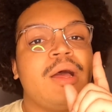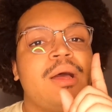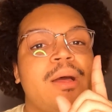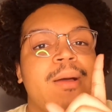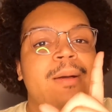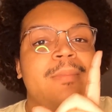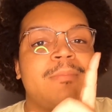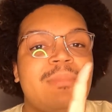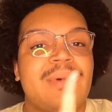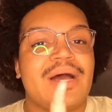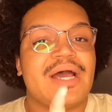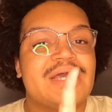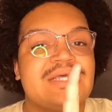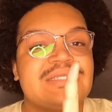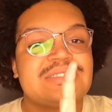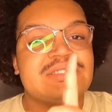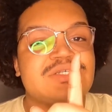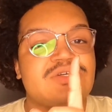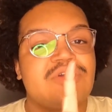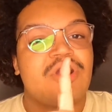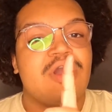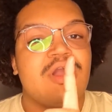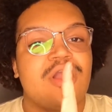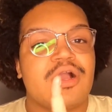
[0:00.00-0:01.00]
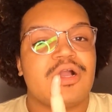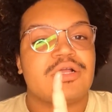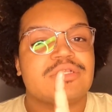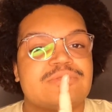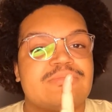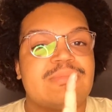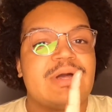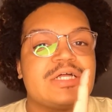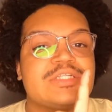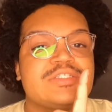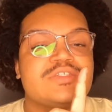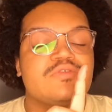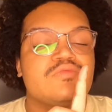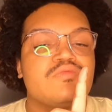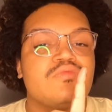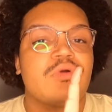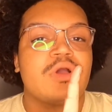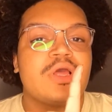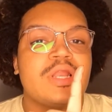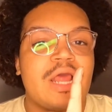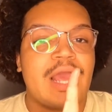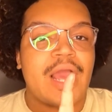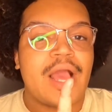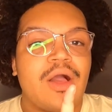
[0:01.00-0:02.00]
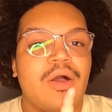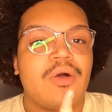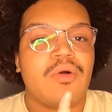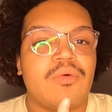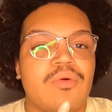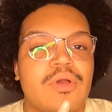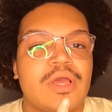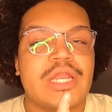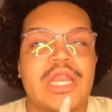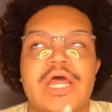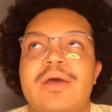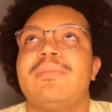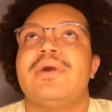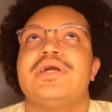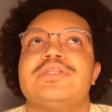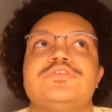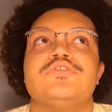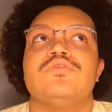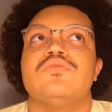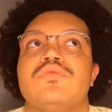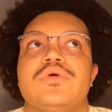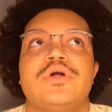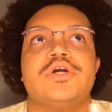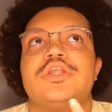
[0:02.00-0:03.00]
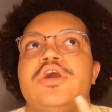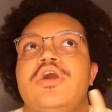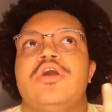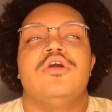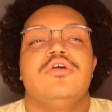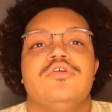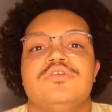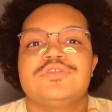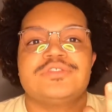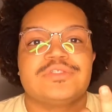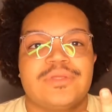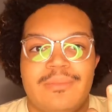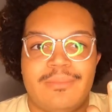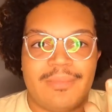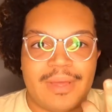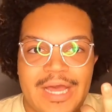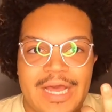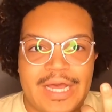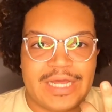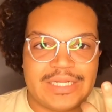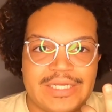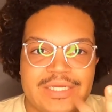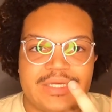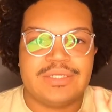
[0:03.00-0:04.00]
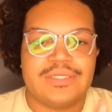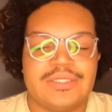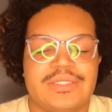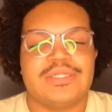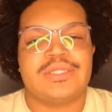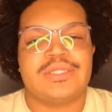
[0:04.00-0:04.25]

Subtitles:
My SD card. card is about to run out and I'm about to run out on somebody.